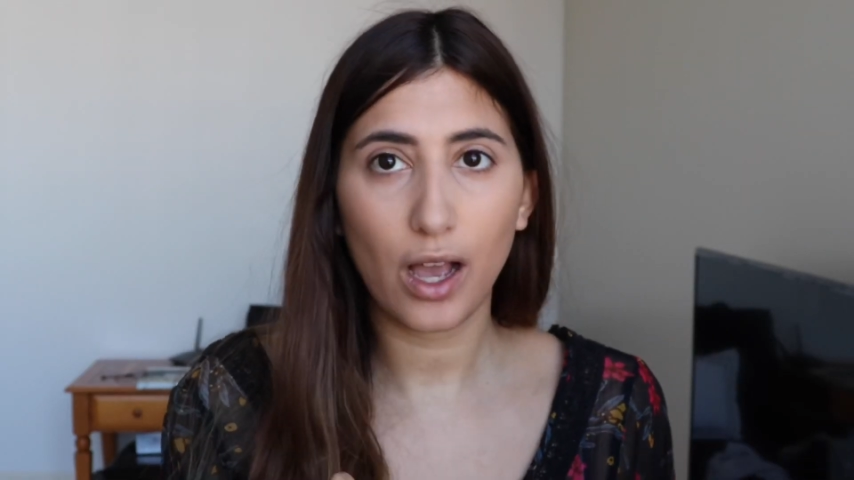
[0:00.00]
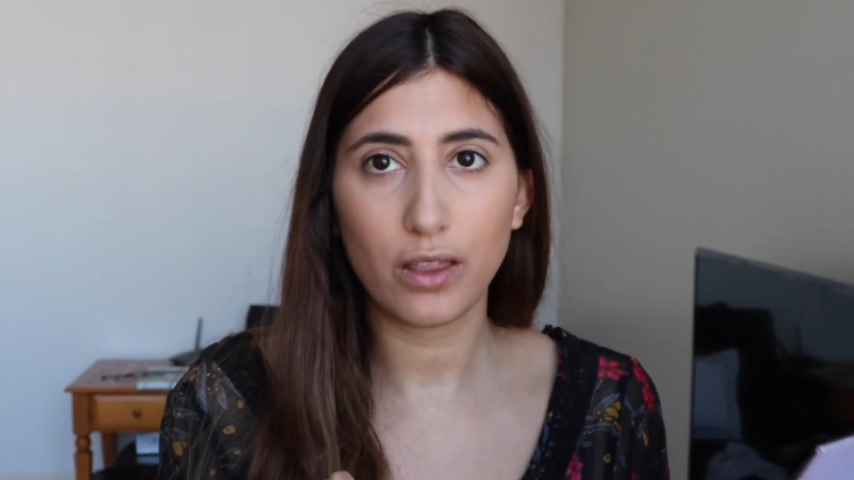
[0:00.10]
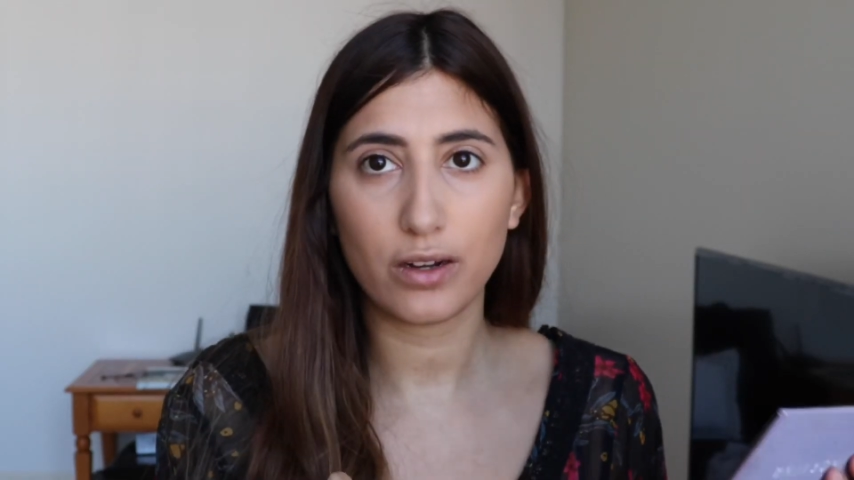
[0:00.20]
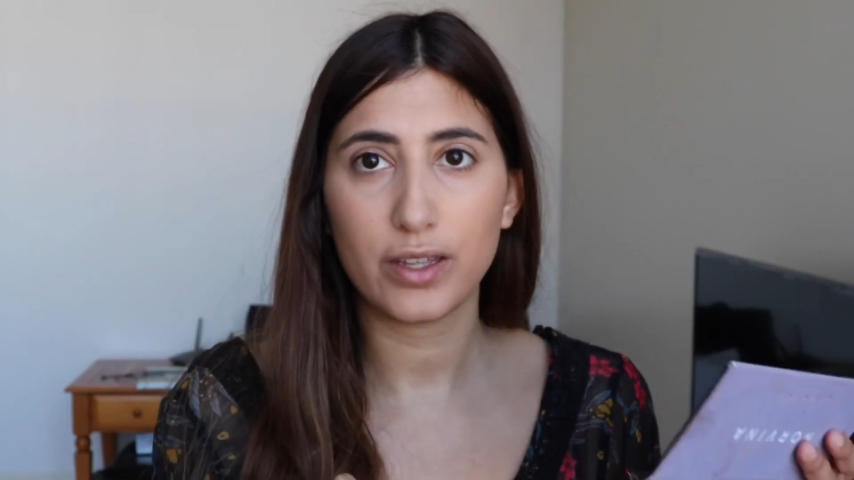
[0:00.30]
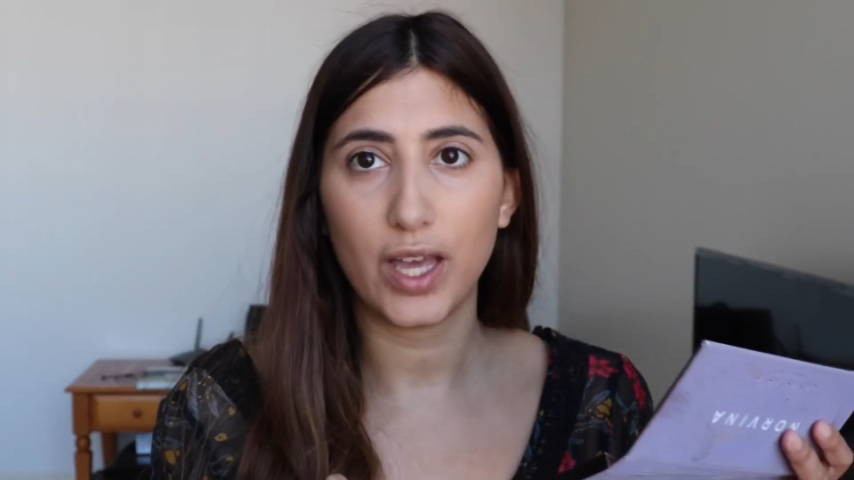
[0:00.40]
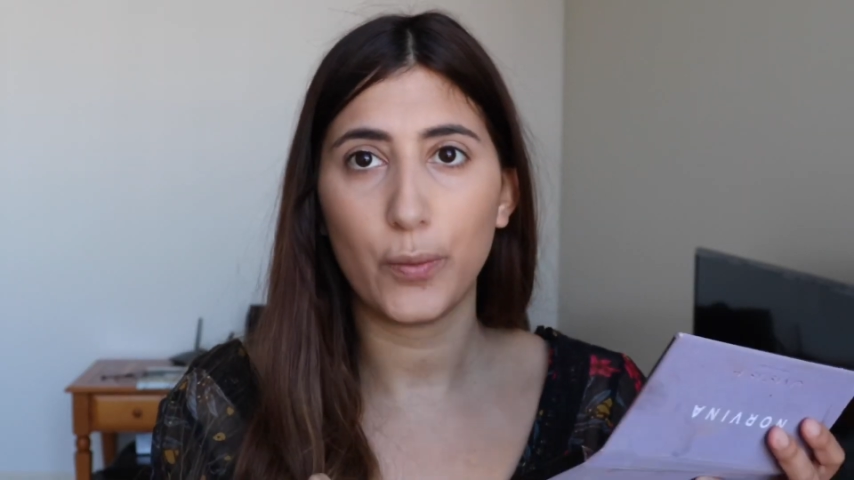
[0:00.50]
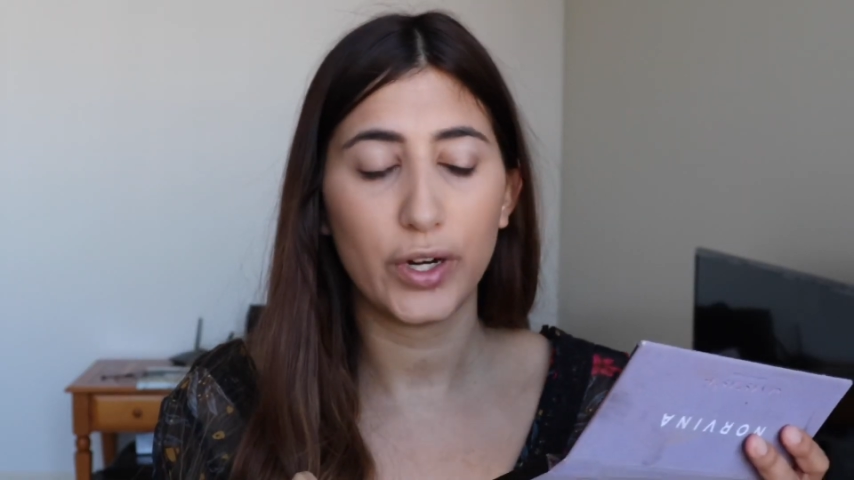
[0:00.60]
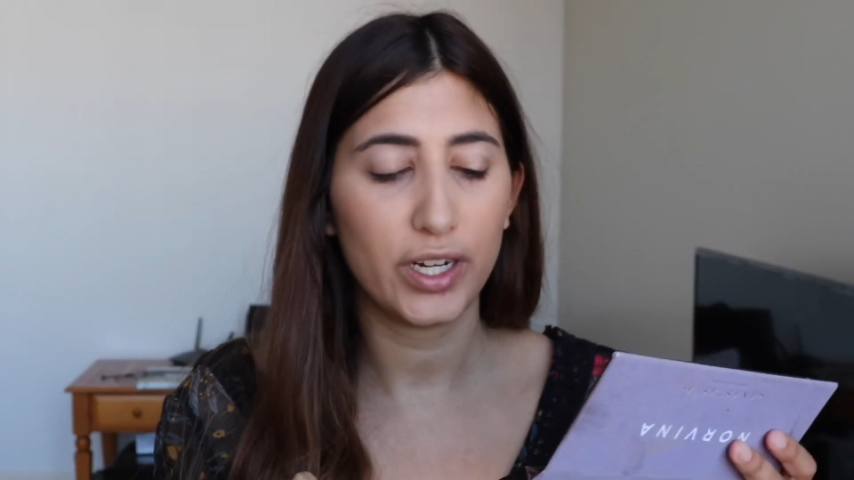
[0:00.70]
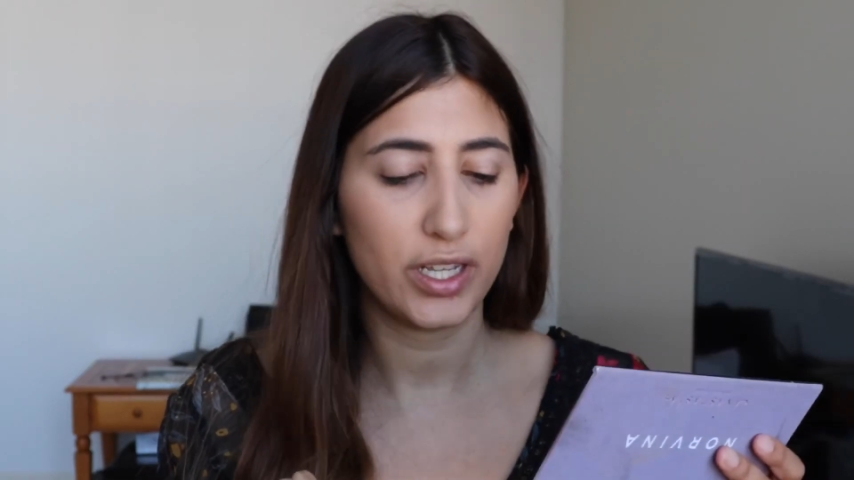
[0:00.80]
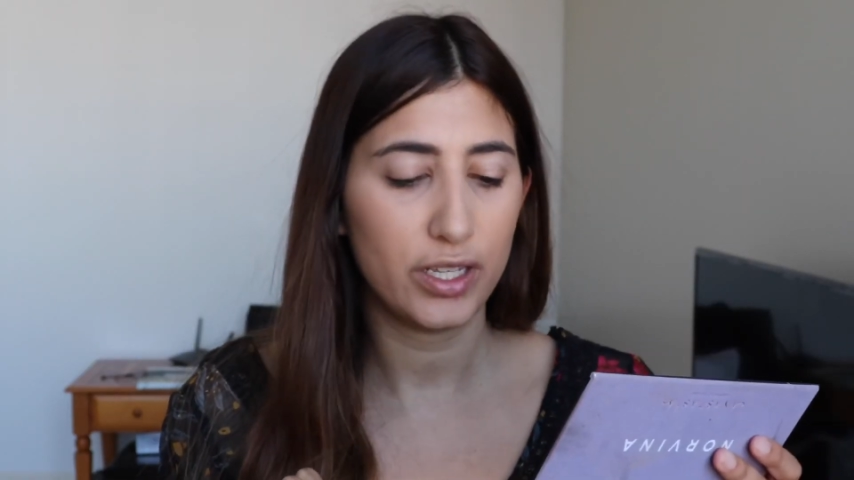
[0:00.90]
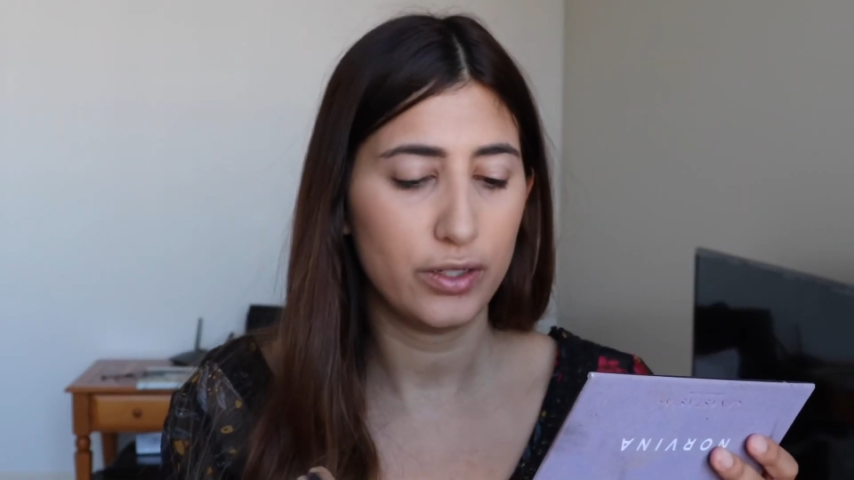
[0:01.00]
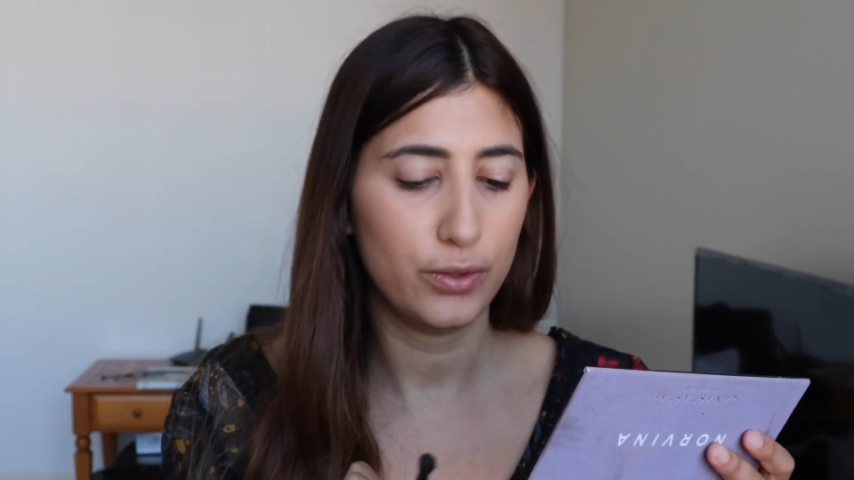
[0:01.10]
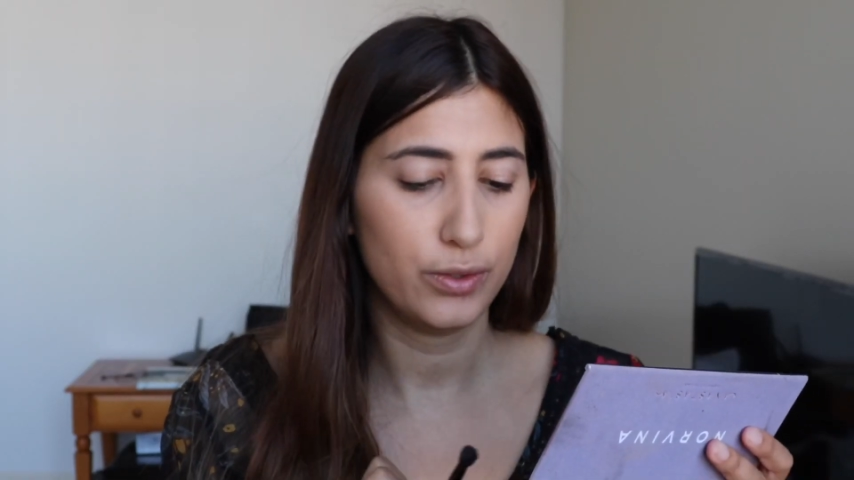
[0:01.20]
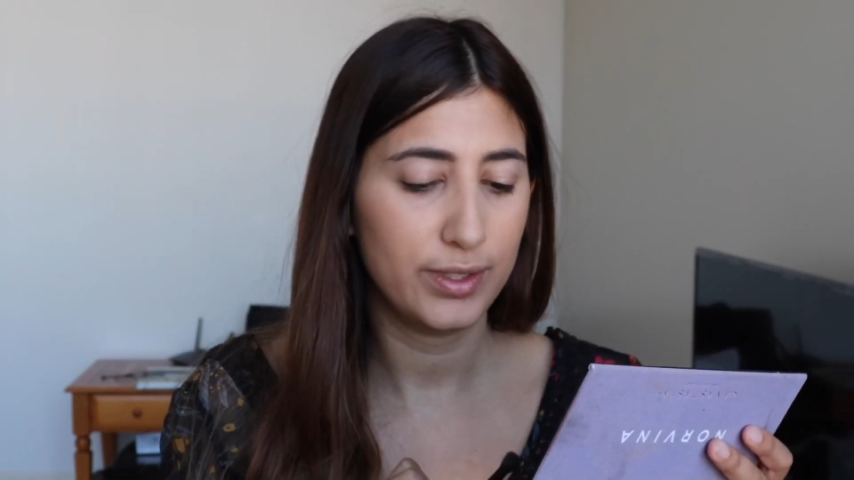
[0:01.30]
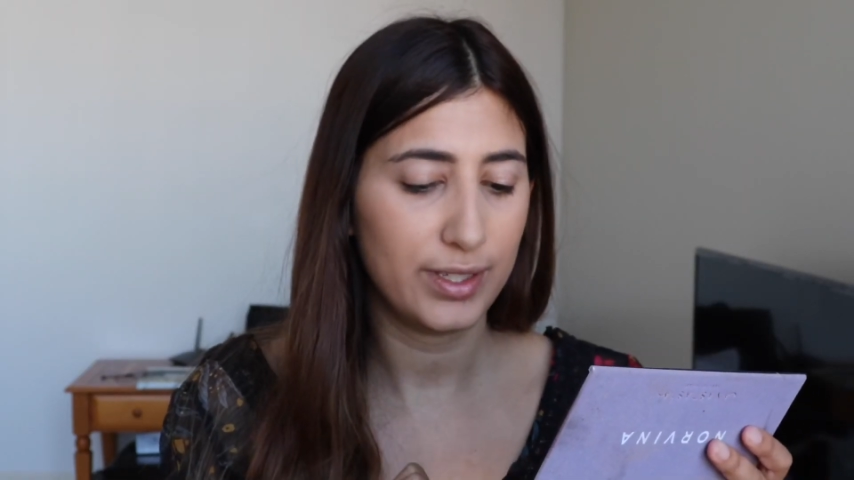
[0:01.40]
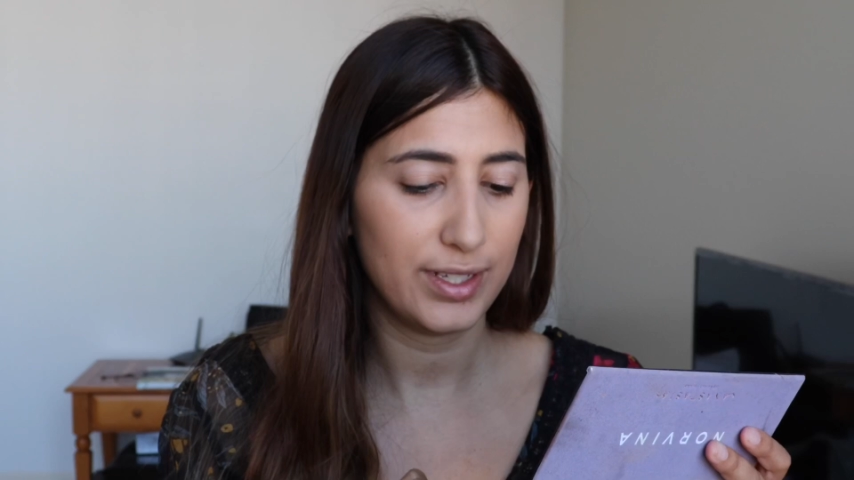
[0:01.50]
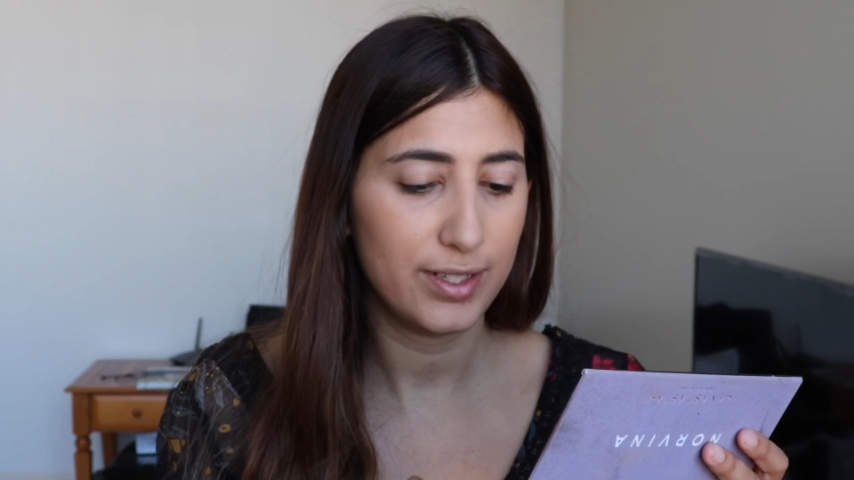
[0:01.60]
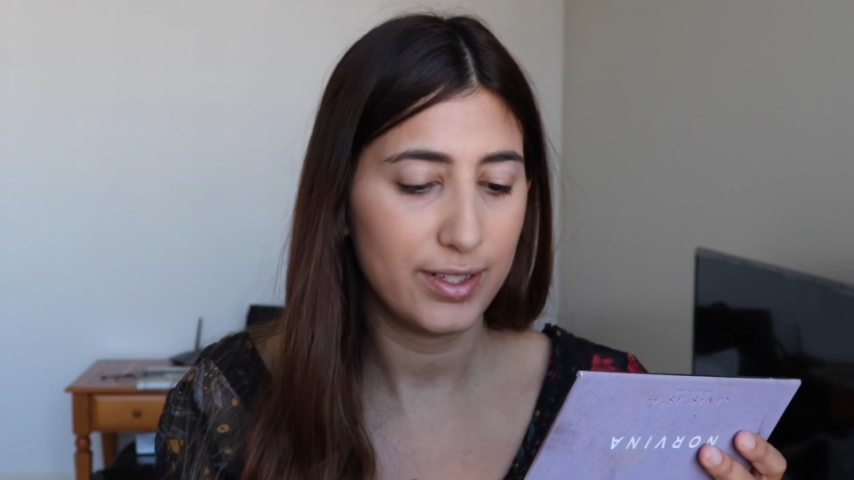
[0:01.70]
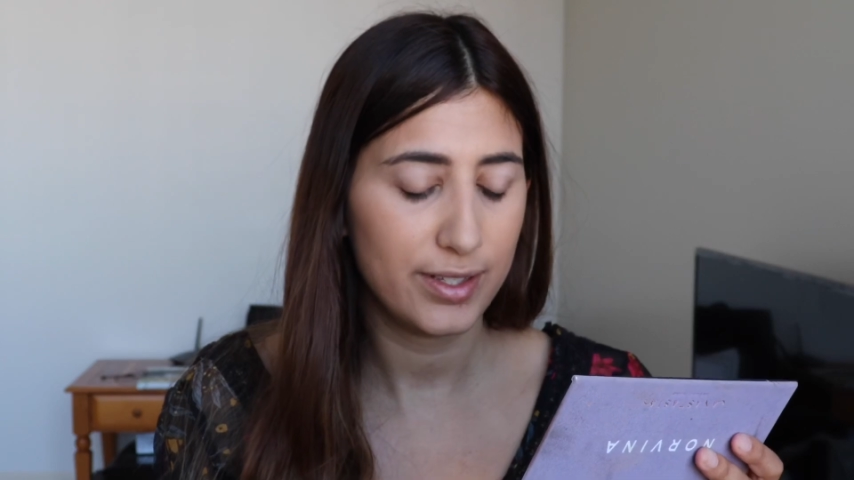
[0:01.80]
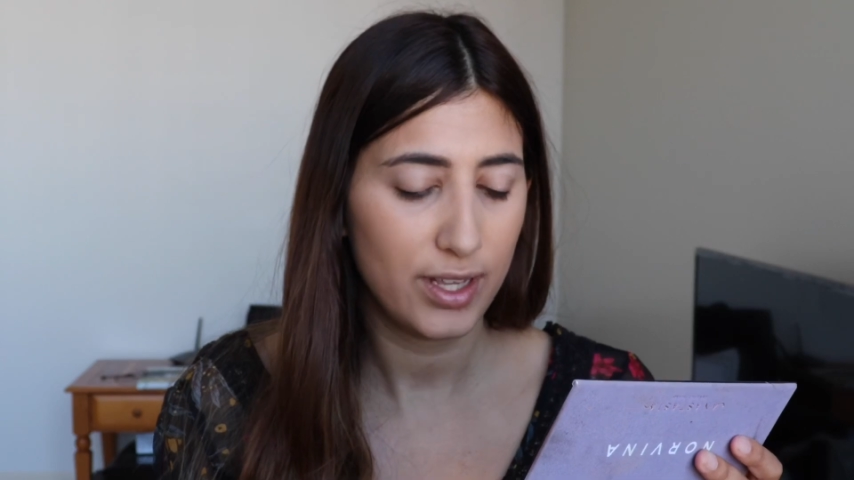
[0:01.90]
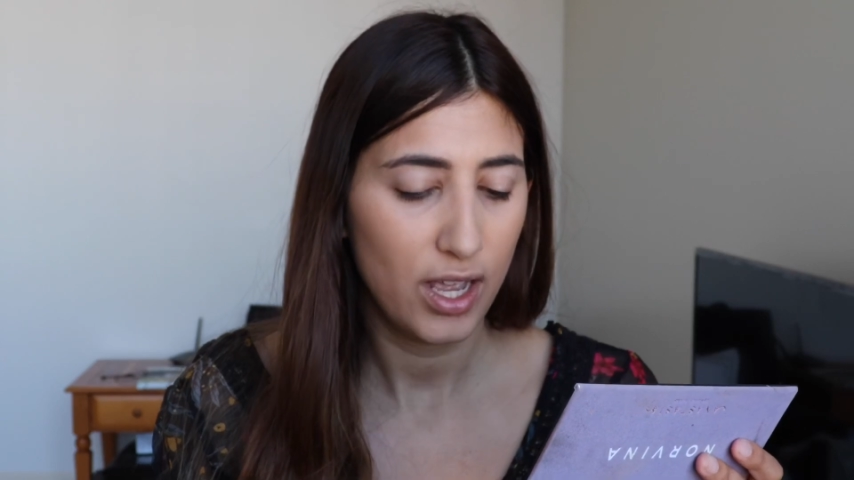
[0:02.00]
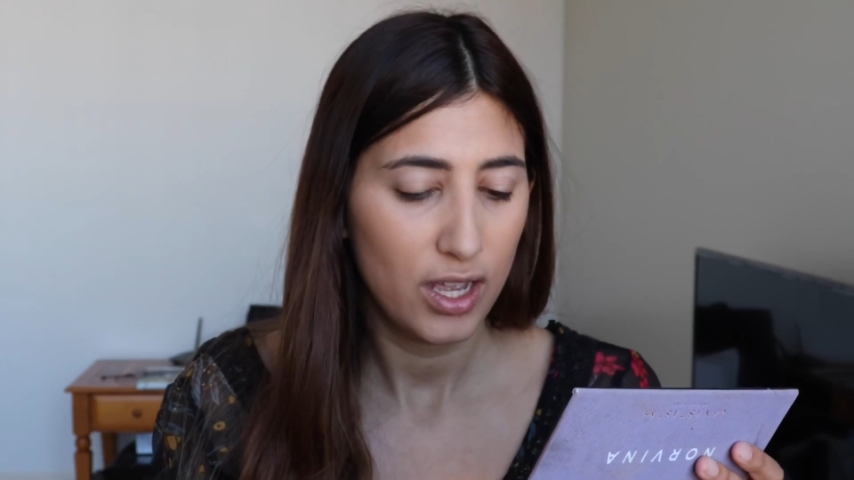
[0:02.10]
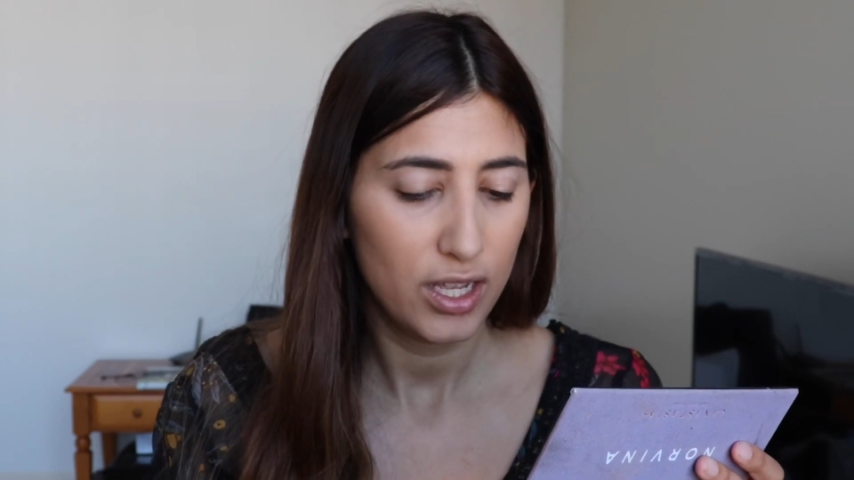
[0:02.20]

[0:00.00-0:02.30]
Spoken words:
color that we're gonna use is